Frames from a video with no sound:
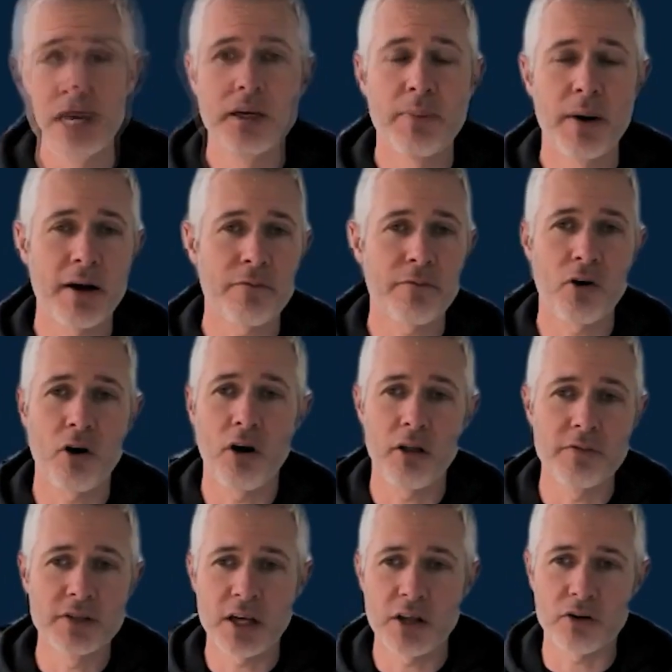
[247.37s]
He bought it for all of
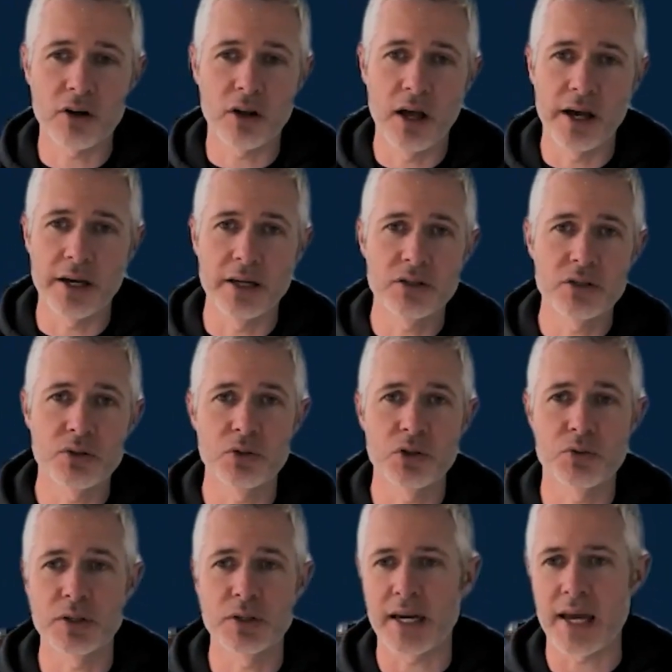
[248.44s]
his other clients,
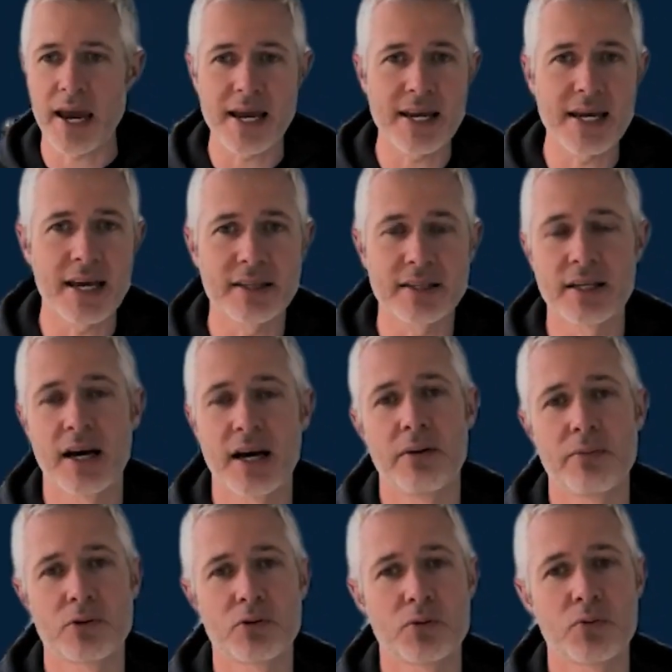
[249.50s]
which was like 80 at the
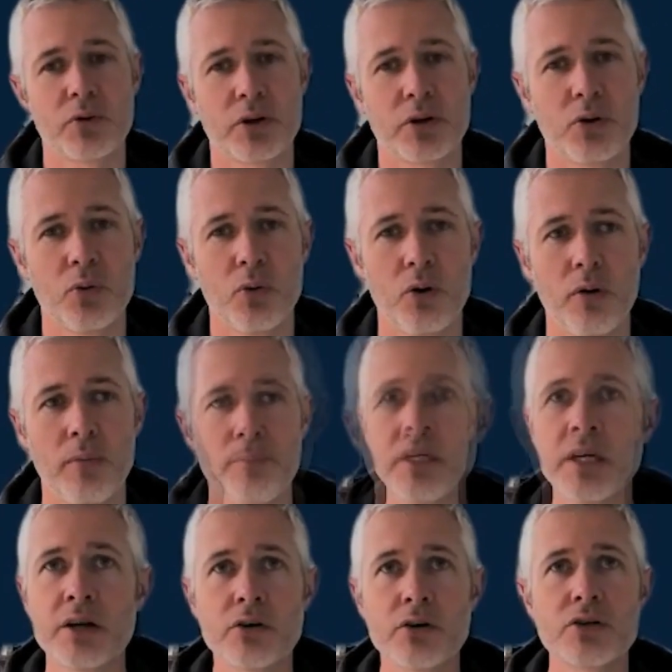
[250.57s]
time, which was really cool.
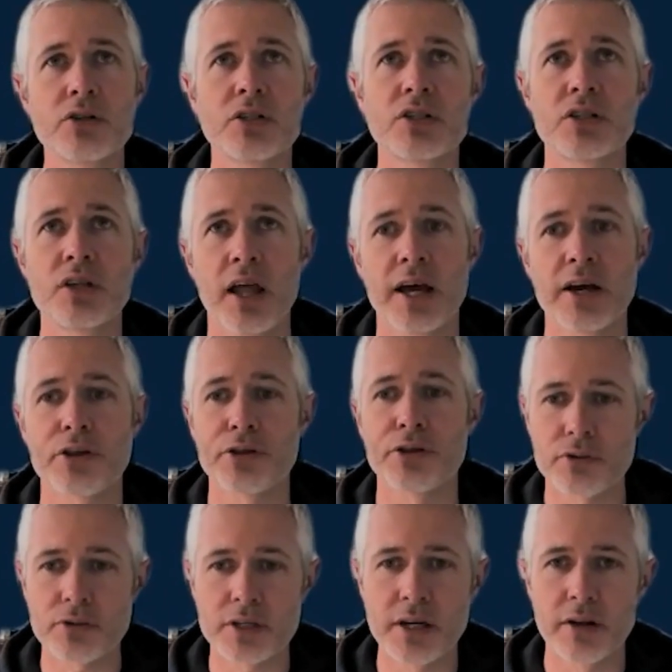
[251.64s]
He introduced us to like
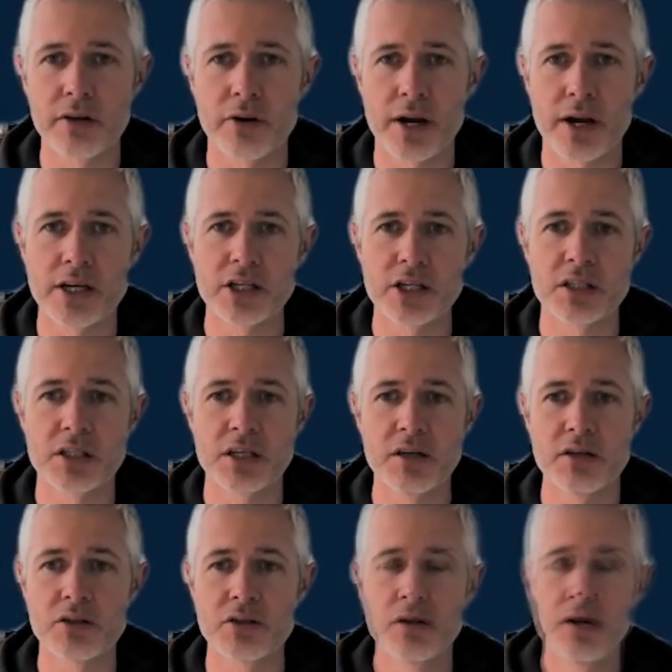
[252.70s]
13 other
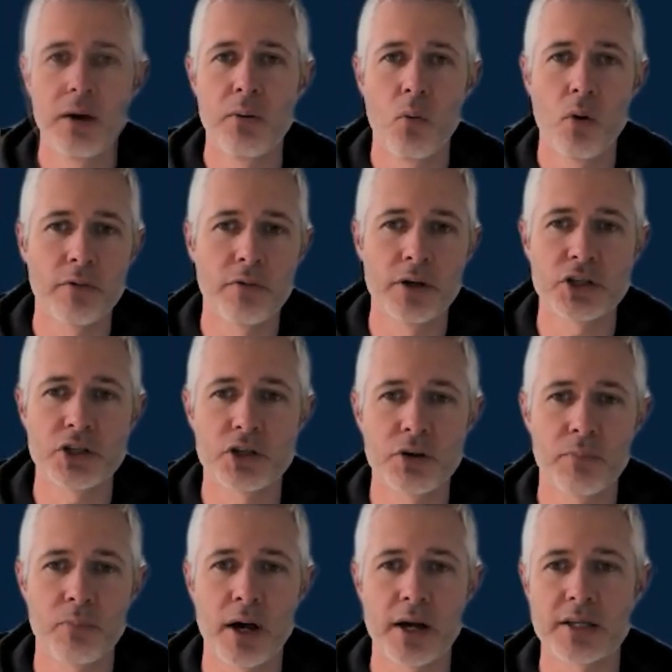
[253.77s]
agencies, and one of which
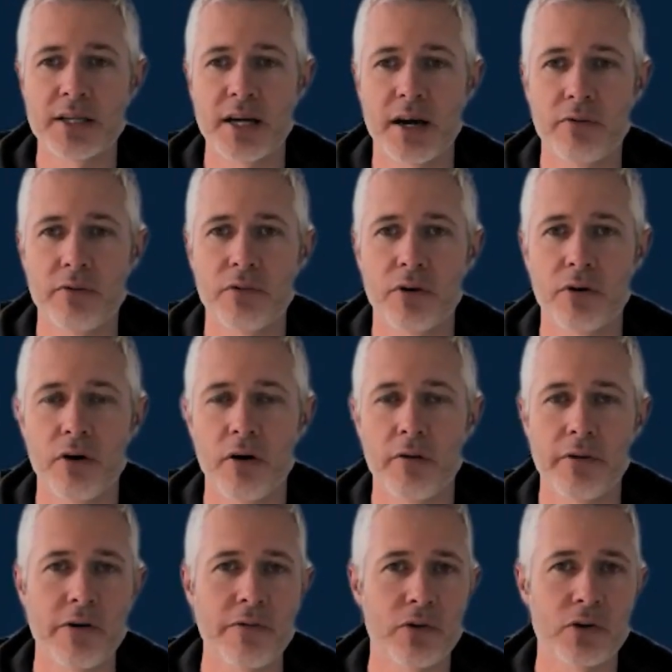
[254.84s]
brought us down for our
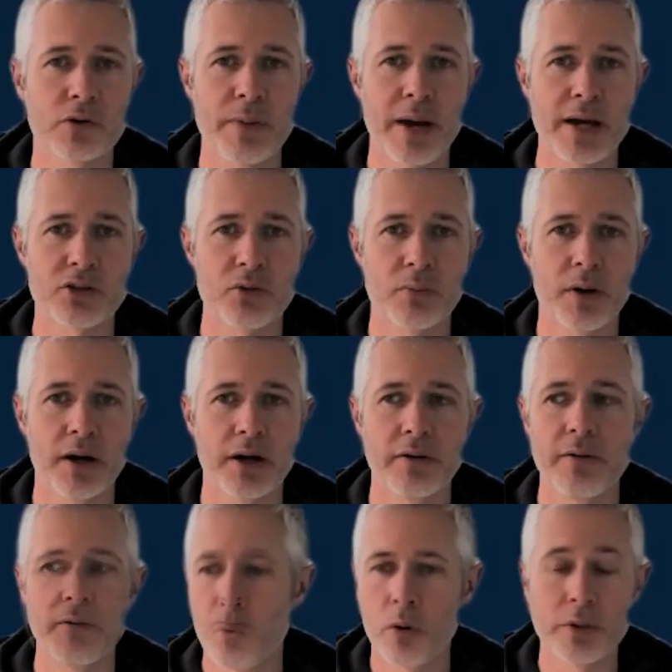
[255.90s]
very first
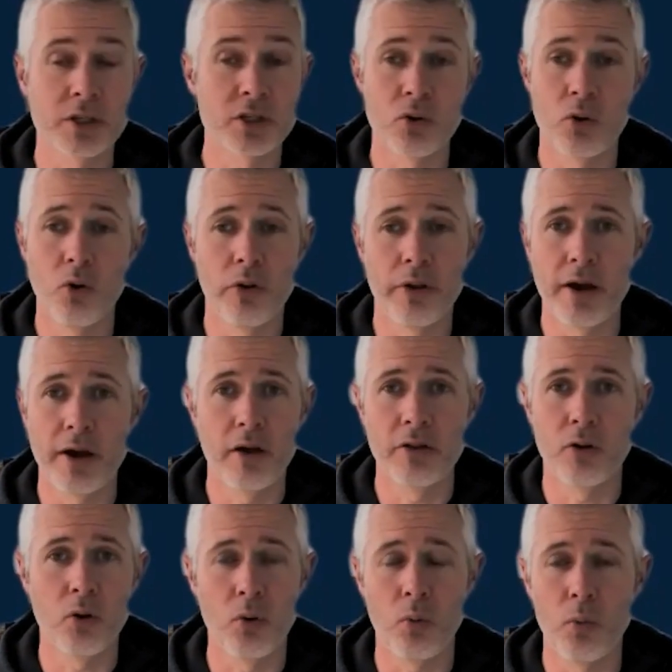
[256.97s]
mastermind, where we sold
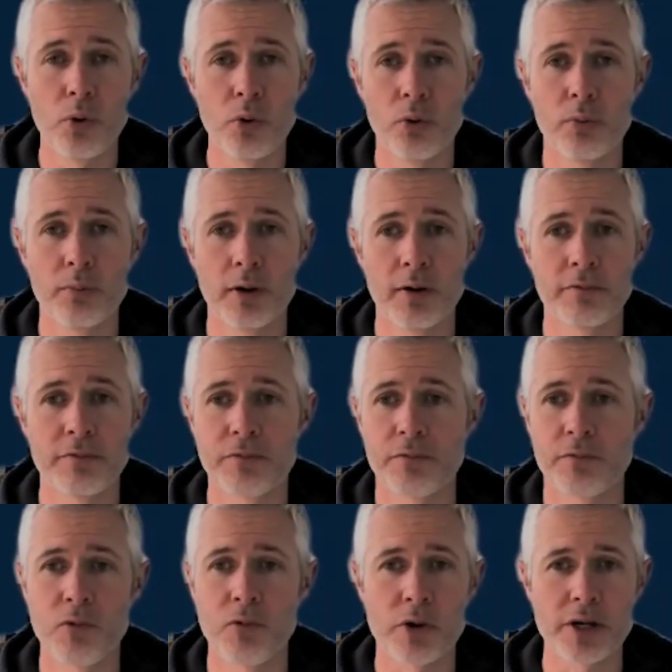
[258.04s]
the whole room of
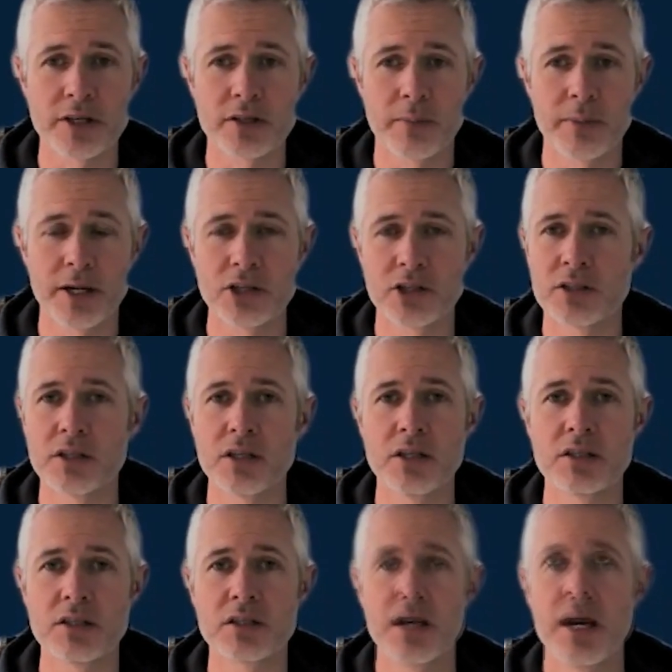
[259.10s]
40 some
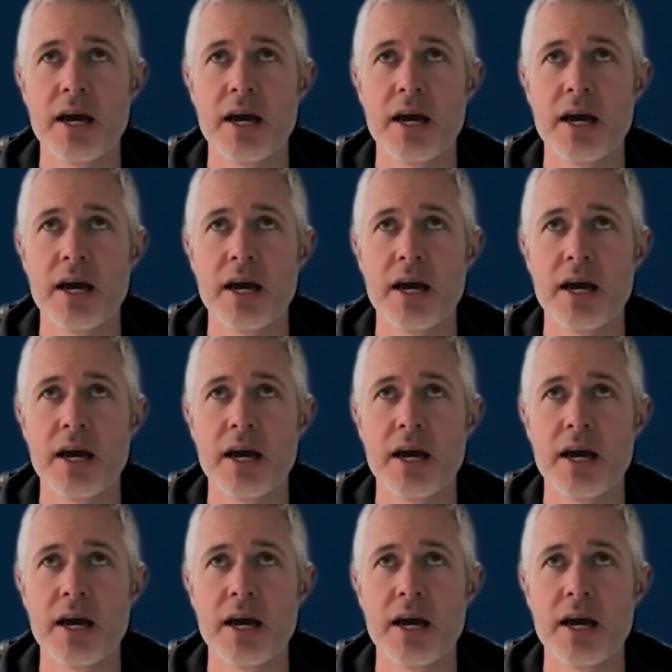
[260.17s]
agencies.